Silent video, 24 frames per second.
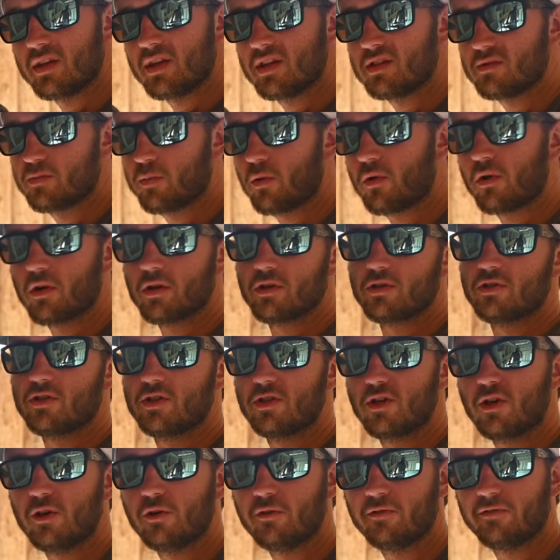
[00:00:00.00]
these boards
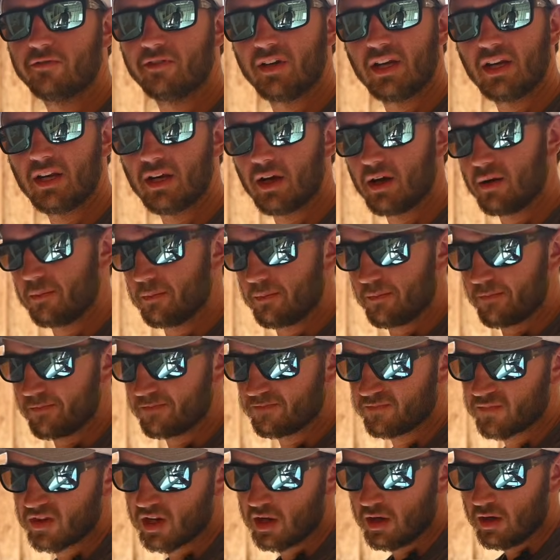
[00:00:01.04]
two feet up,
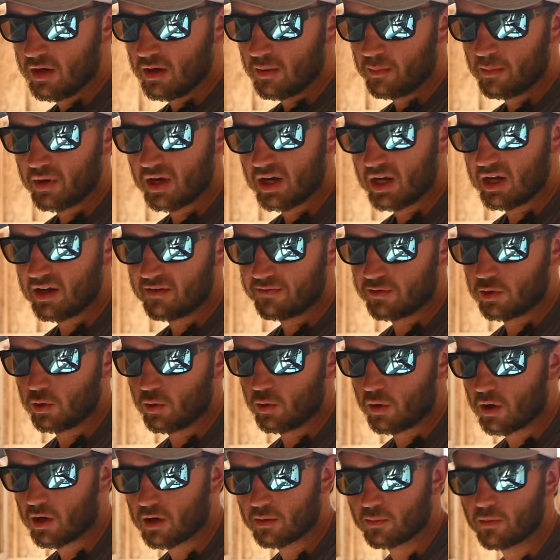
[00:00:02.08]
but if you
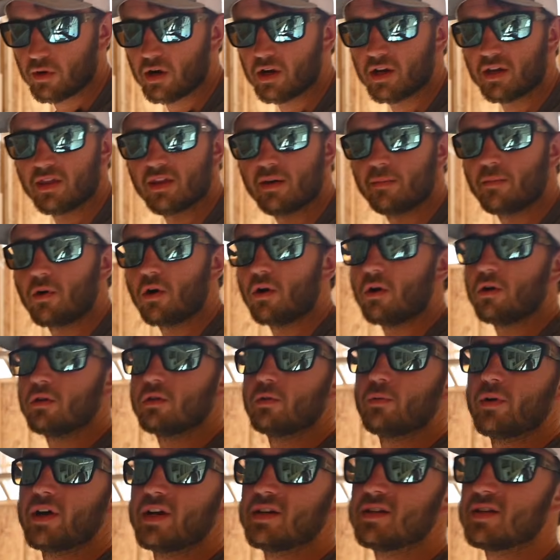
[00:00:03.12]
are running them all the
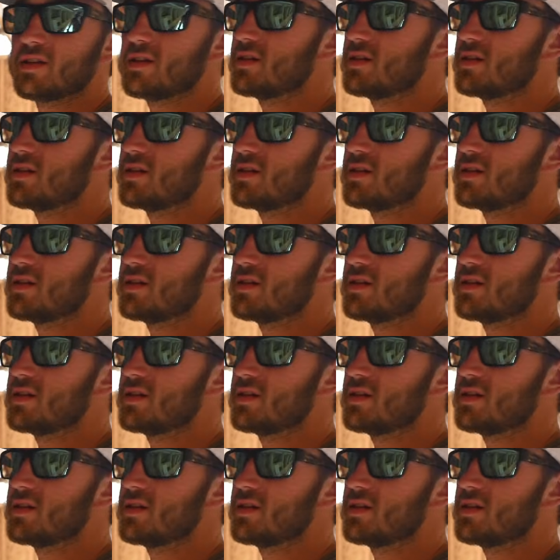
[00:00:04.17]
way to